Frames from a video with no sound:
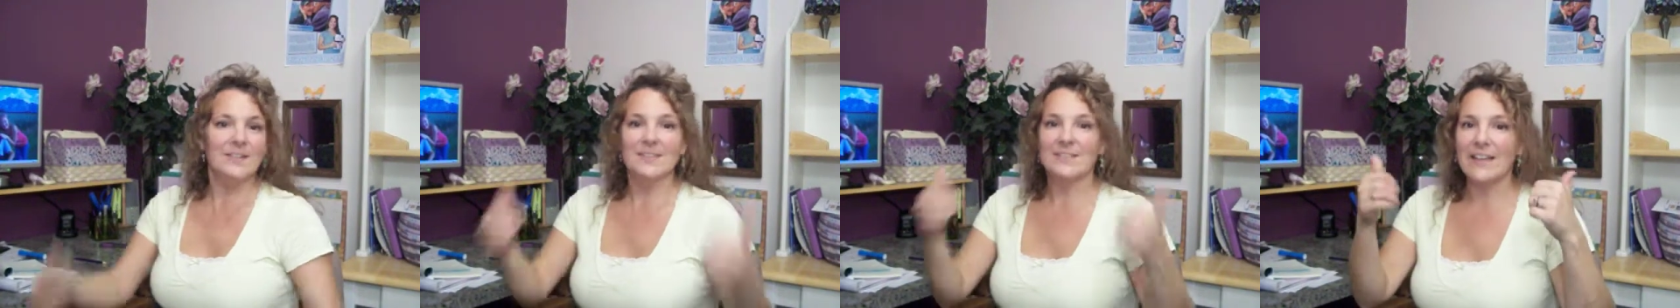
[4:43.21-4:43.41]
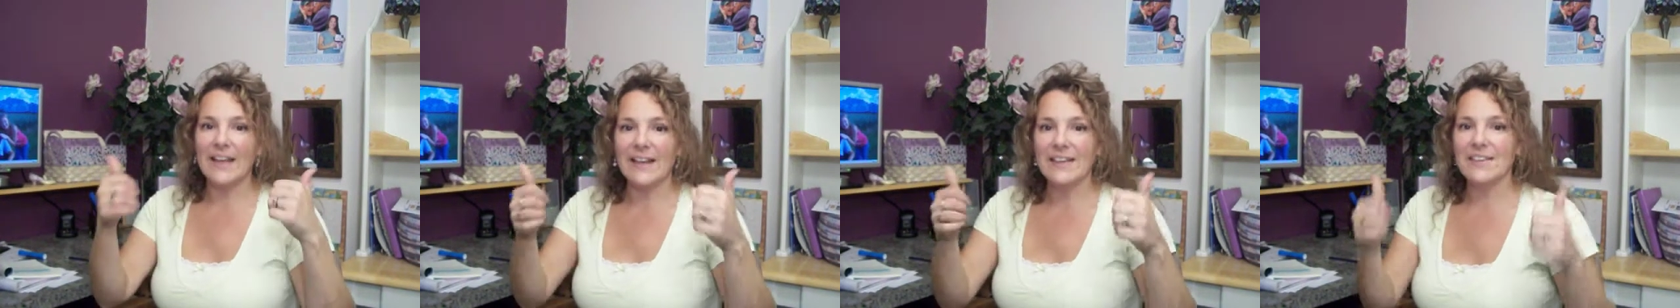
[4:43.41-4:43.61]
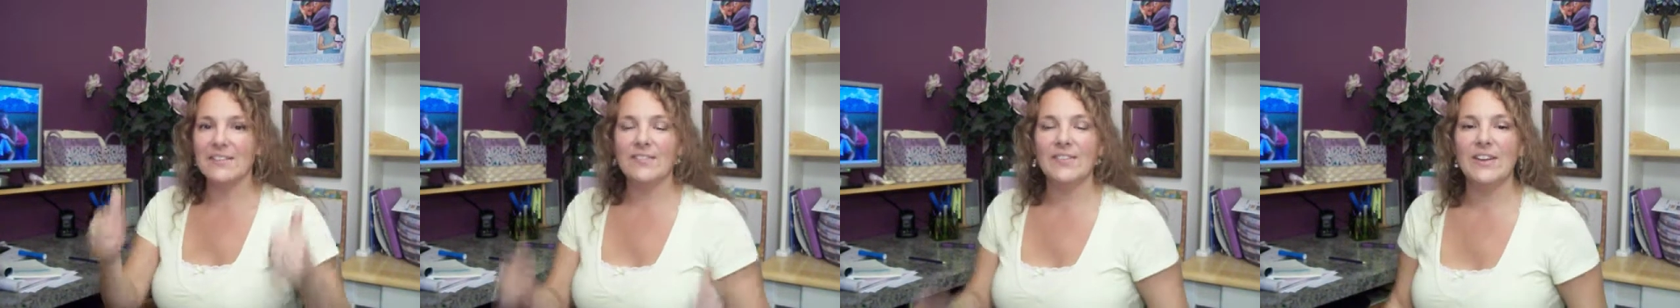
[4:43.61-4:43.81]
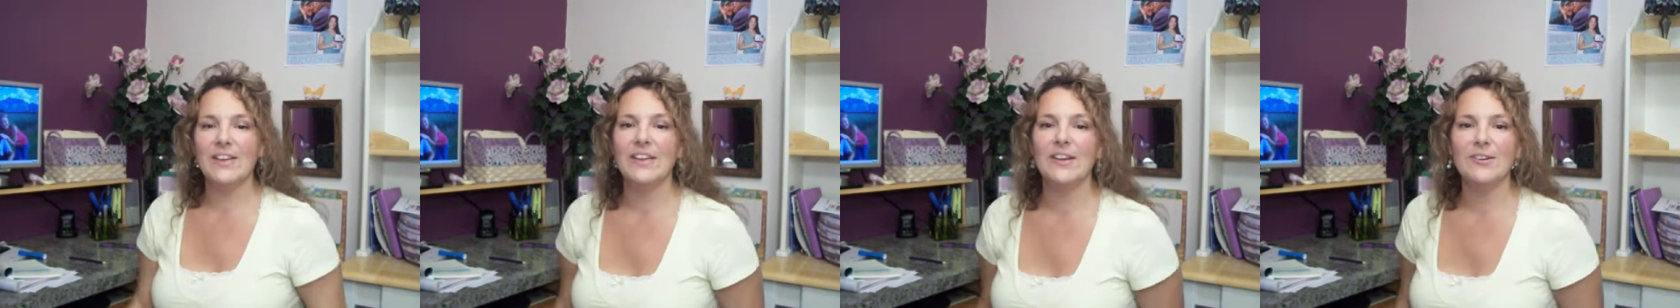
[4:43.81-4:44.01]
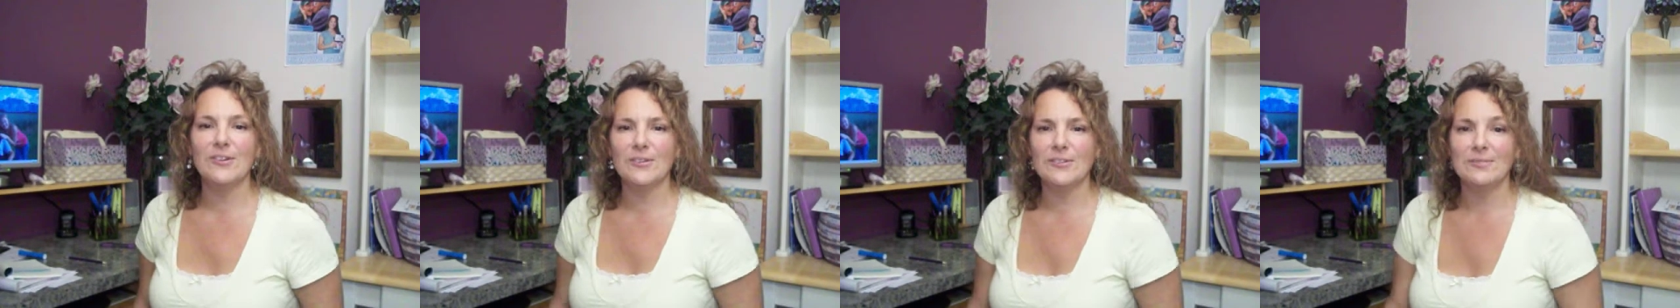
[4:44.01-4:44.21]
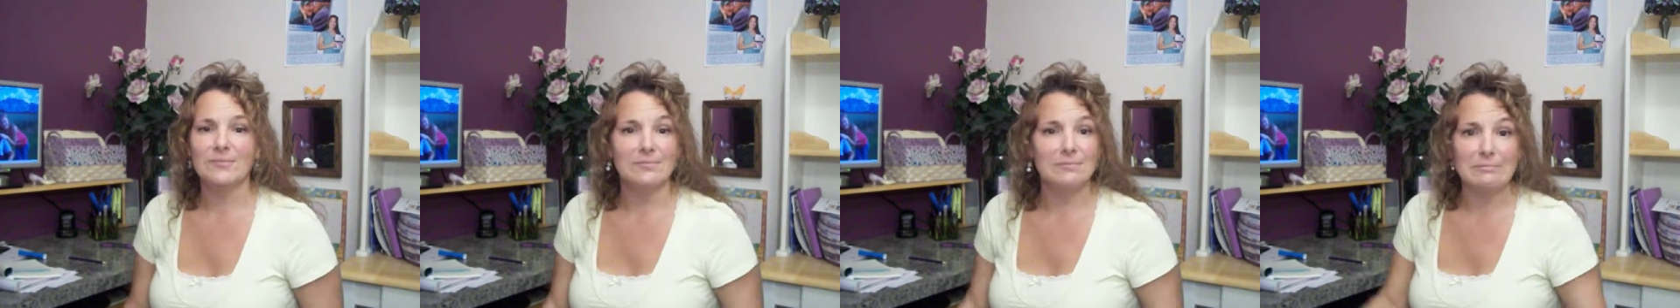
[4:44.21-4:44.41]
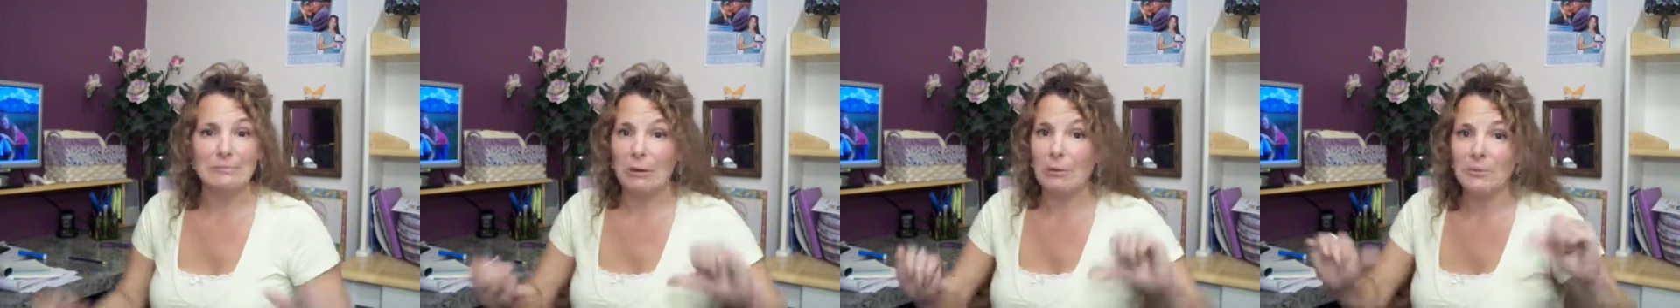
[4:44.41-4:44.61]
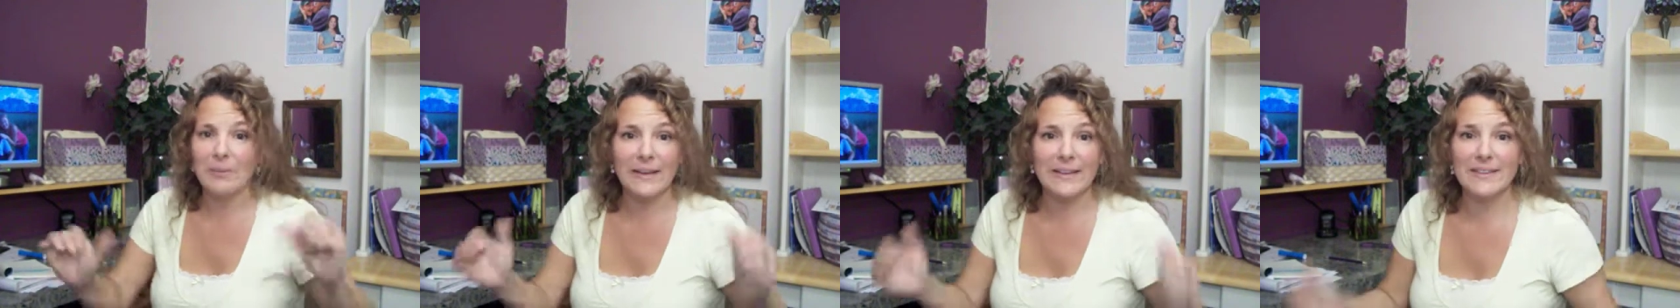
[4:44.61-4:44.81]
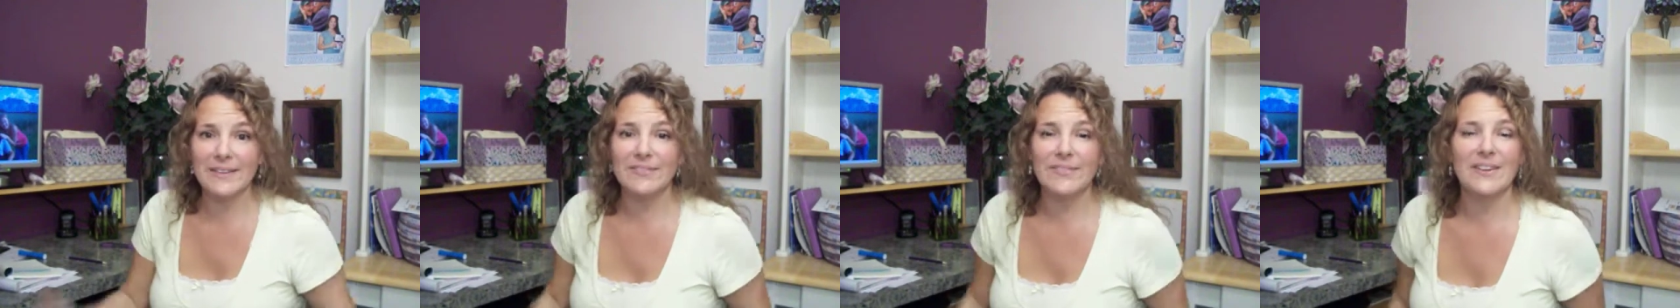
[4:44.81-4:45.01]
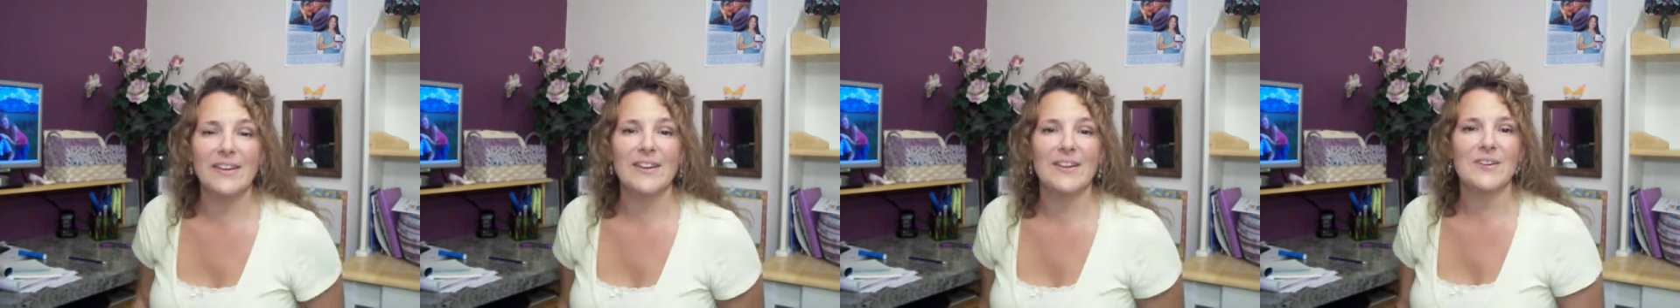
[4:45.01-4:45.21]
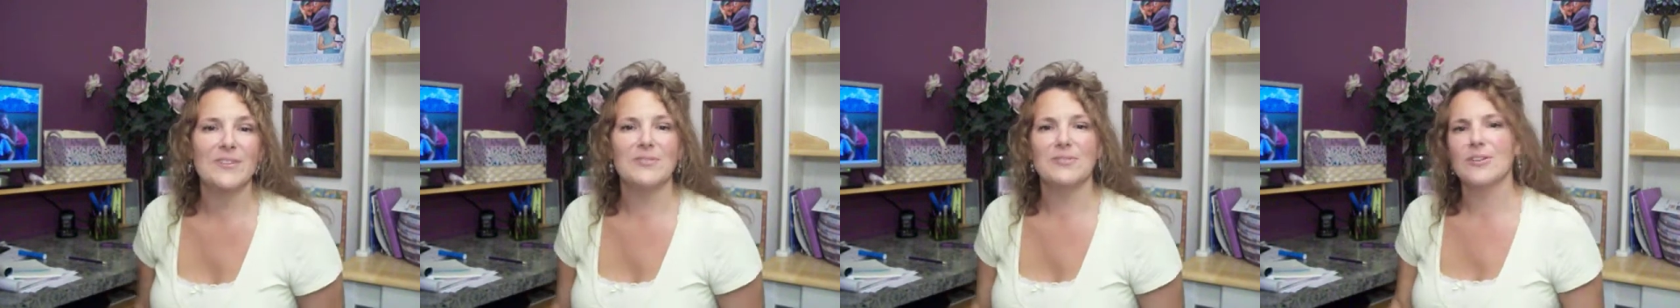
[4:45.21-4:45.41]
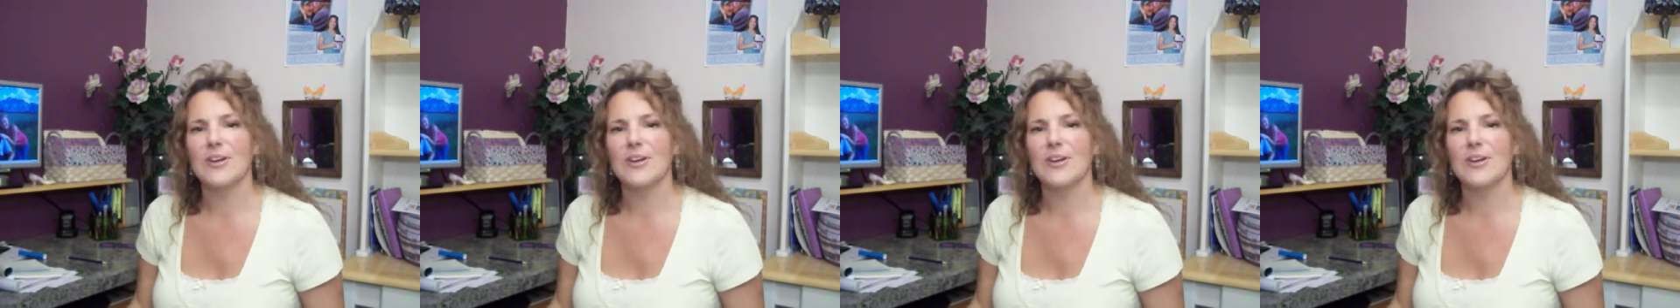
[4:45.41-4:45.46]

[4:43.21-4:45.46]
Like the video, don't like the video,